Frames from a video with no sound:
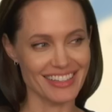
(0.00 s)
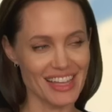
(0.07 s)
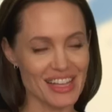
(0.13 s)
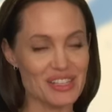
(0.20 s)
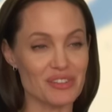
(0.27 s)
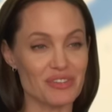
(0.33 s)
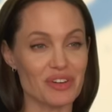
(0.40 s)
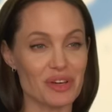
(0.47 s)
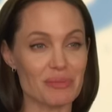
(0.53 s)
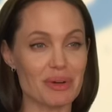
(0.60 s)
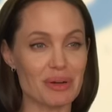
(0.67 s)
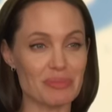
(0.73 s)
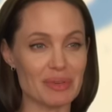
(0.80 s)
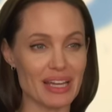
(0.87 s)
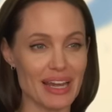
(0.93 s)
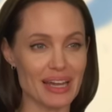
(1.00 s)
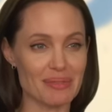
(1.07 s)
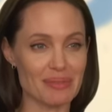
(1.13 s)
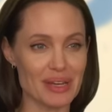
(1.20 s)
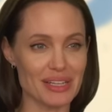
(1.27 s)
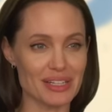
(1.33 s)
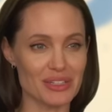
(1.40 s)
That's the fun about being
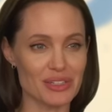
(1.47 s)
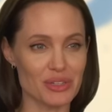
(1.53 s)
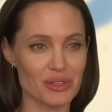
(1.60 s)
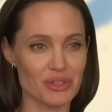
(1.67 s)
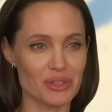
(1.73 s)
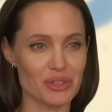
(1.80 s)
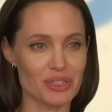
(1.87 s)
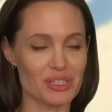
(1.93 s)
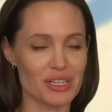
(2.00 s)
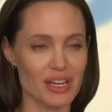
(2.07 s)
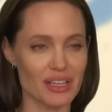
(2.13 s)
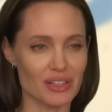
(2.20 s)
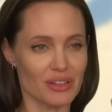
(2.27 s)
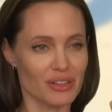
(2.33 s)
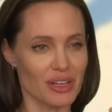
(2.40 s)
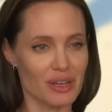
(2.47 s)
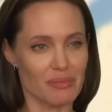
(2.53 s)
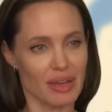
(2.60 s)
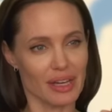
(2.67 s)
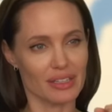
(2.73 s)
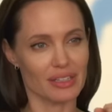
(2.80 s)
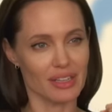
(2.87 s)
animated too. You could stand there and kind of
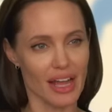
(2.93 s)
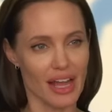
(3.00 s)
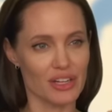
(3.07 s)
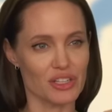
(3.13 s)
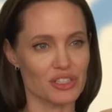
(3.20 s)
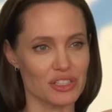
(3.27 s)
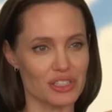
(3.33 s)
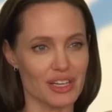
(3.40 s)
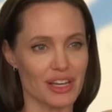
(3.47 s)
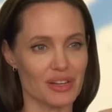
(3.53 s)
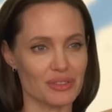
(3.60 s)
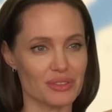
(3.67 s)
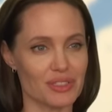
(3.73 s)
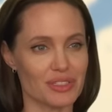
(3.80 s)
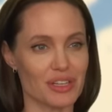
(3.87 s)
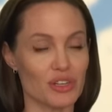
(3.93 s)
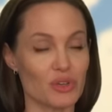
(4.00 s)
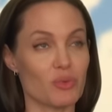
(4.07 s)
make little action sounds and then